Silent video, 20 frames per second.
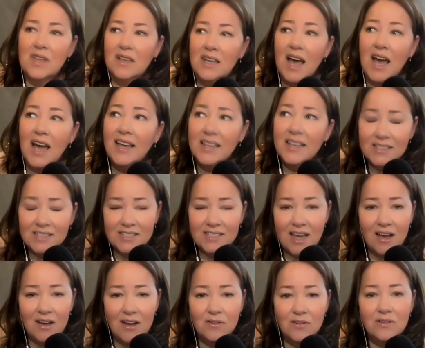Guy gets
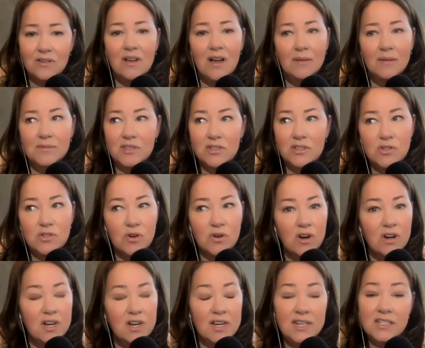out, comes to the
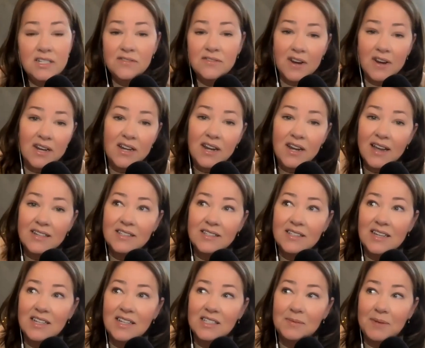door, and he's very nice
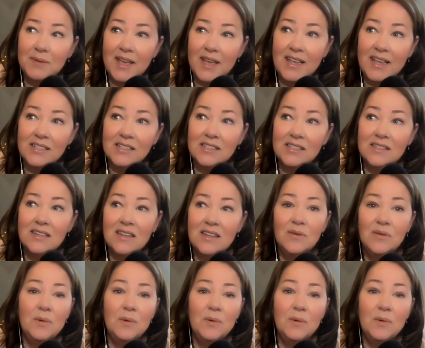and explains,